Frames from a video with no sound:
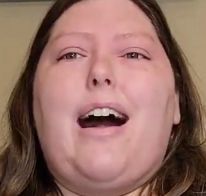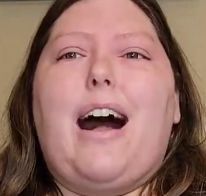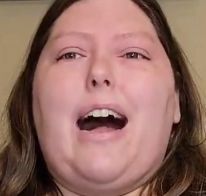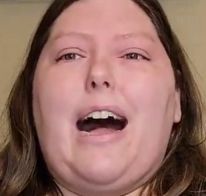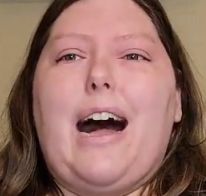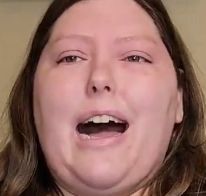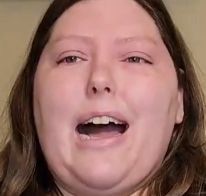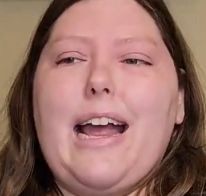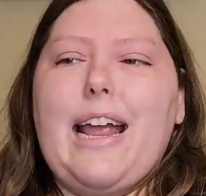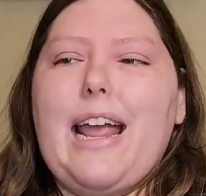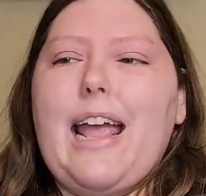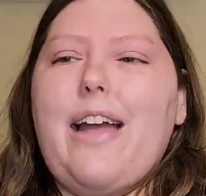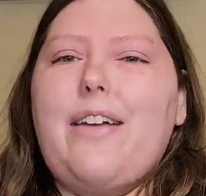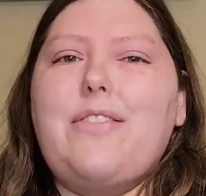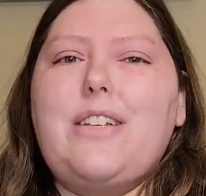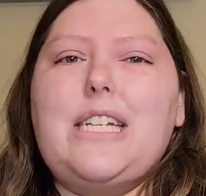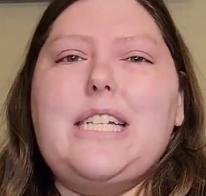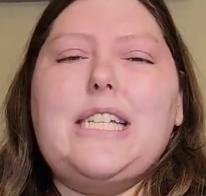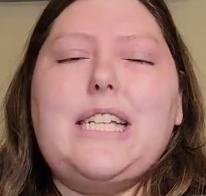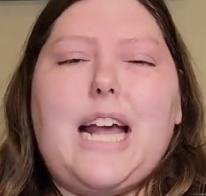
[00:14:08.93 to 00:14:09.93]
I have
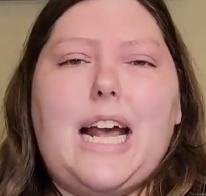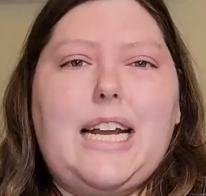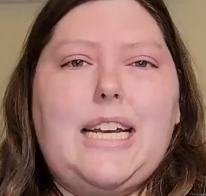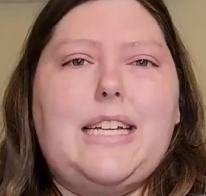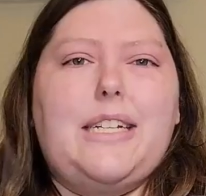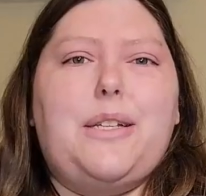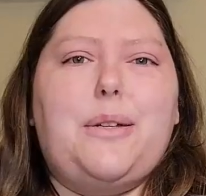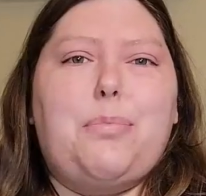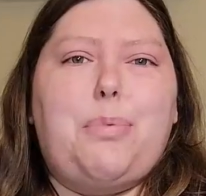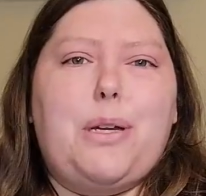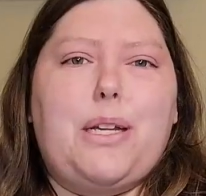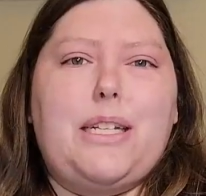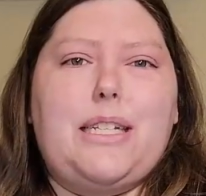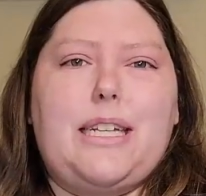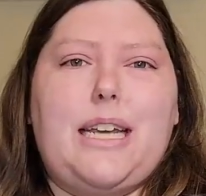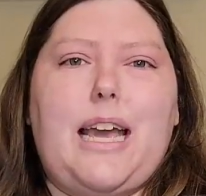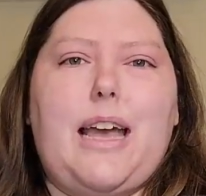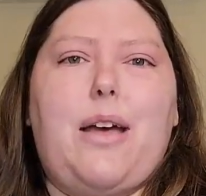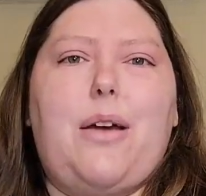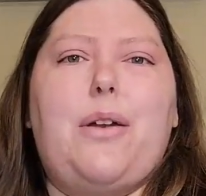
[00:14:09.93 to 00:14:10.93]
decided to put
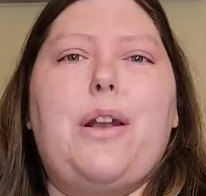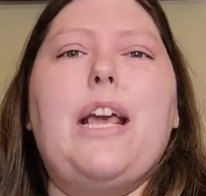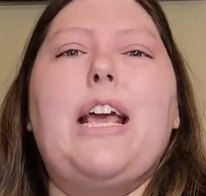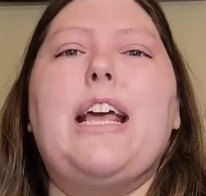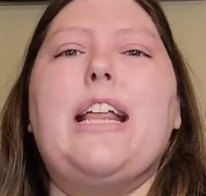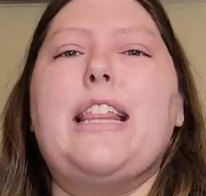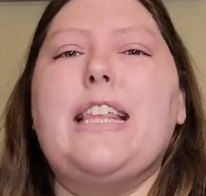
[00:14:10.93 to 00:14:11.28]
down